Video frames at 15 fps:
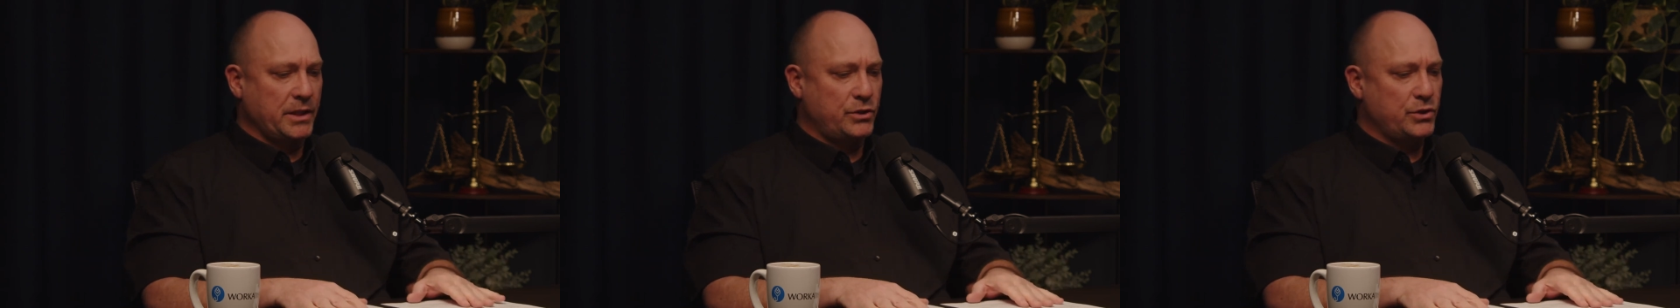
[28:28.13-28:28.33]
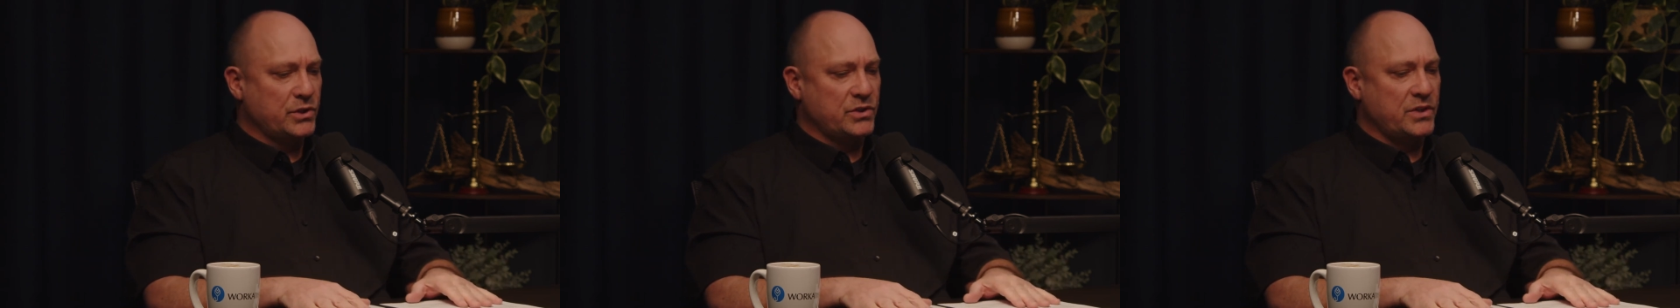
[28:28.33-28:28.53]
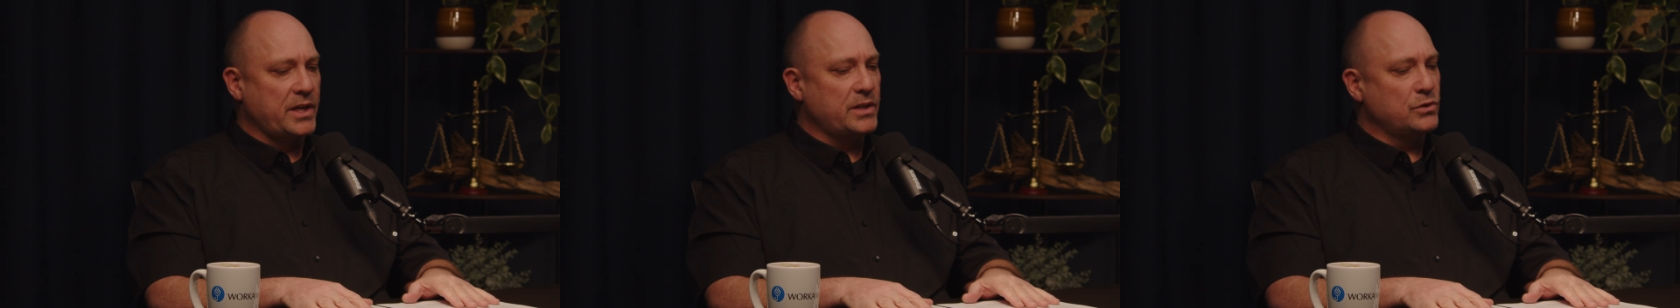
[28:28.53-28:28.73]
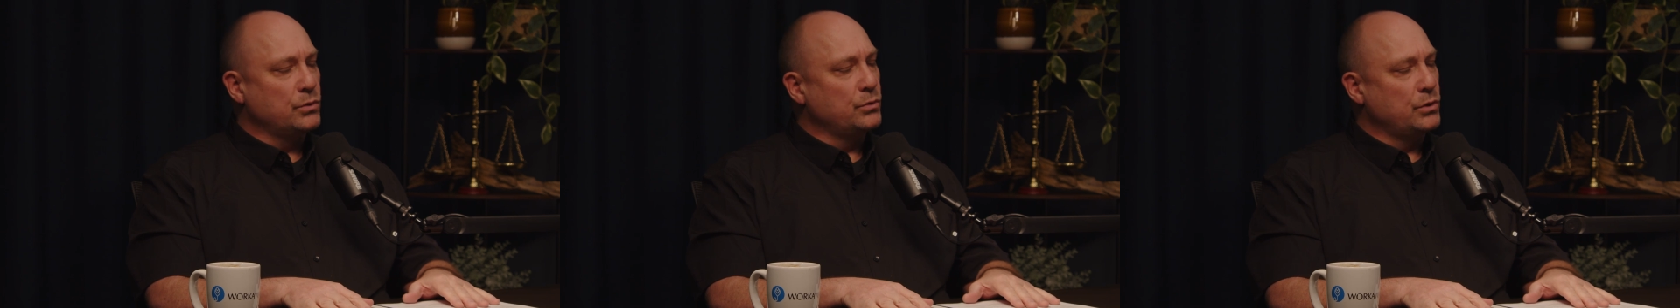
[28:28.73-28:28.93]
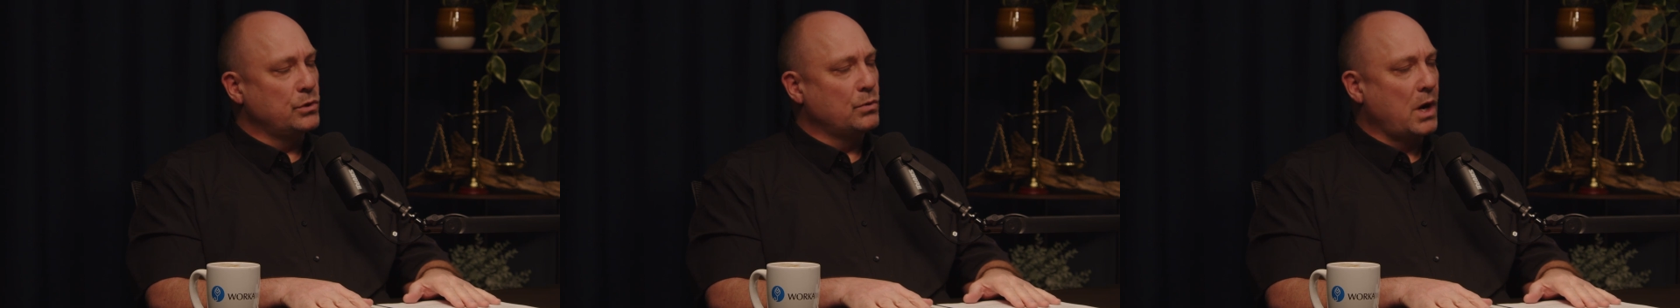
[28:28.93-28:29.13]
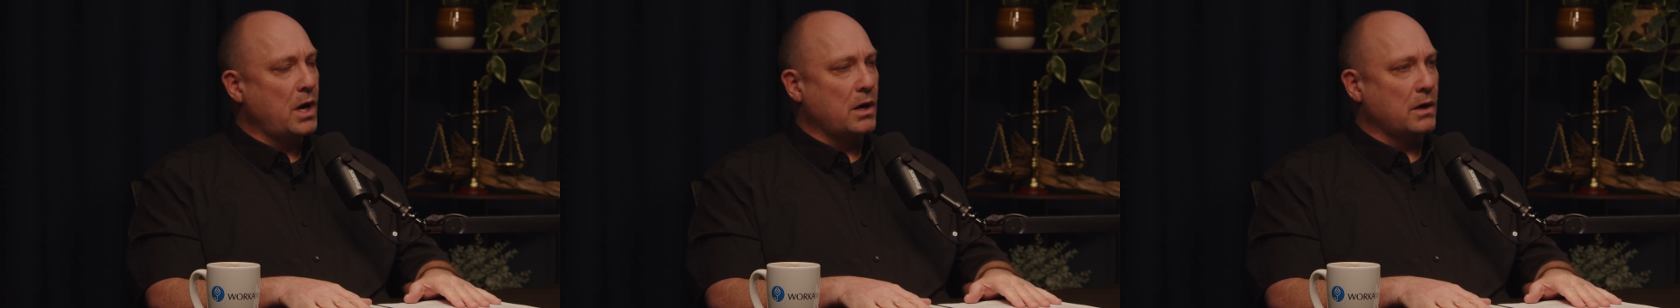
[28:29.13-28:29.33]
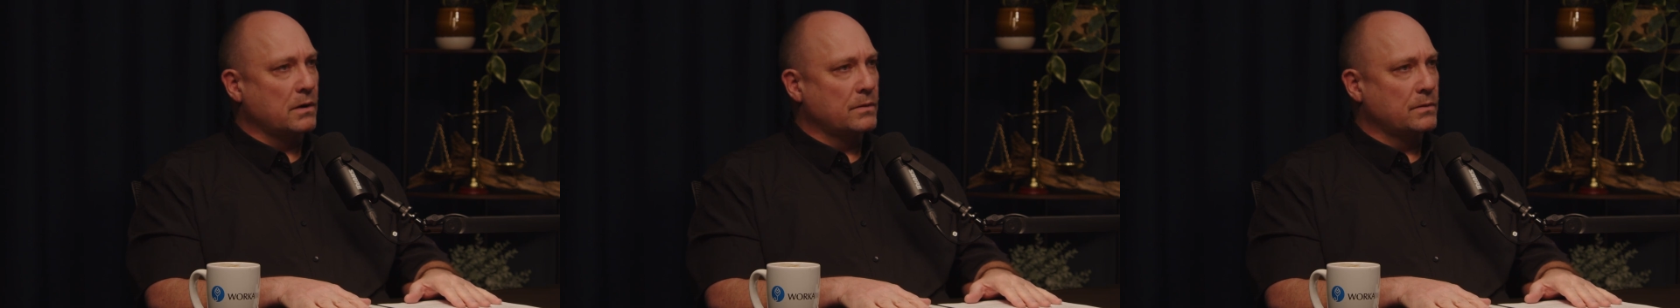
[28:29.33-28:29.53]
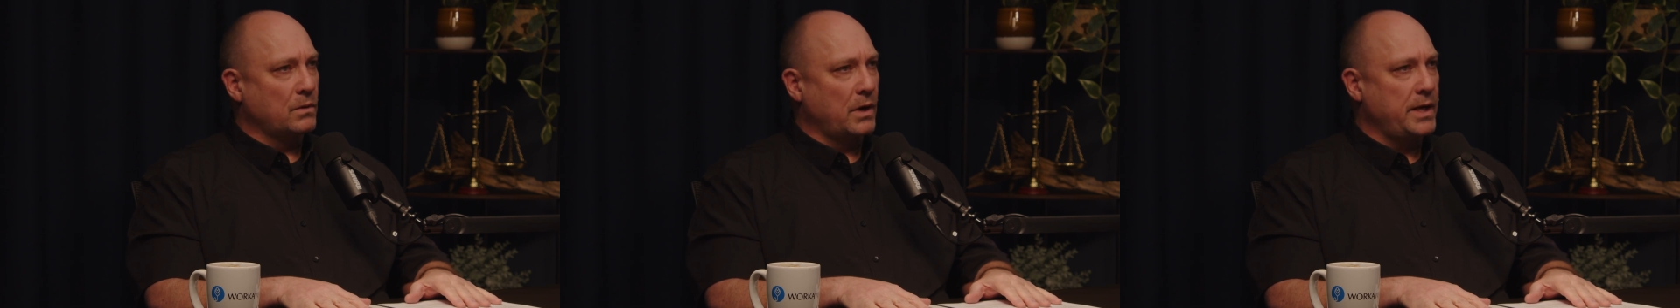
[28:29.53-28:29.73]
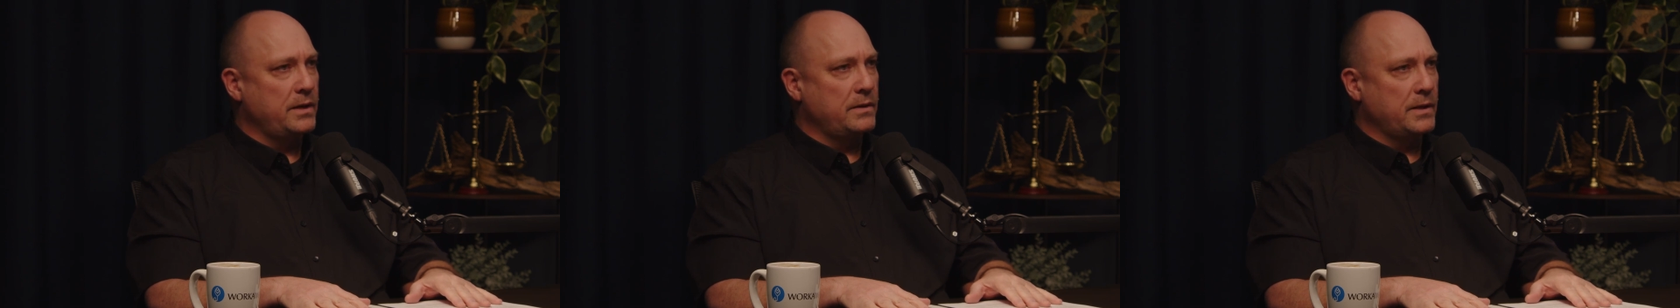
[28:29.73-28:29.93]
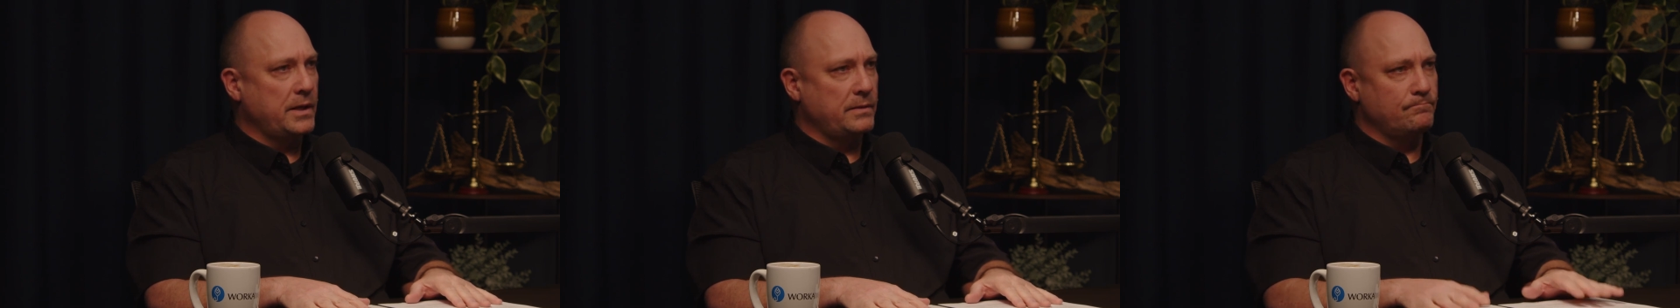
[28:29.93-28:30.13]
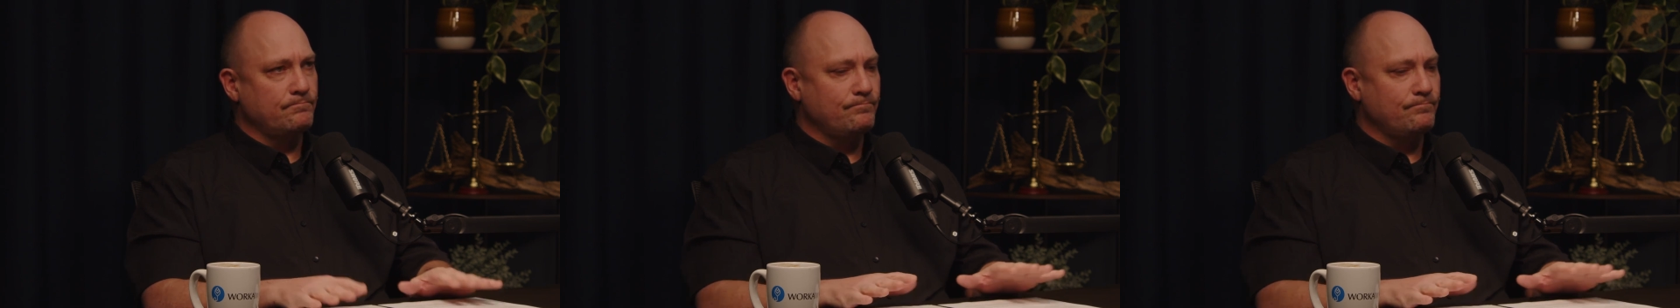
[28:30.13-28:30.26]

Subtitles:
just says who you are, right? And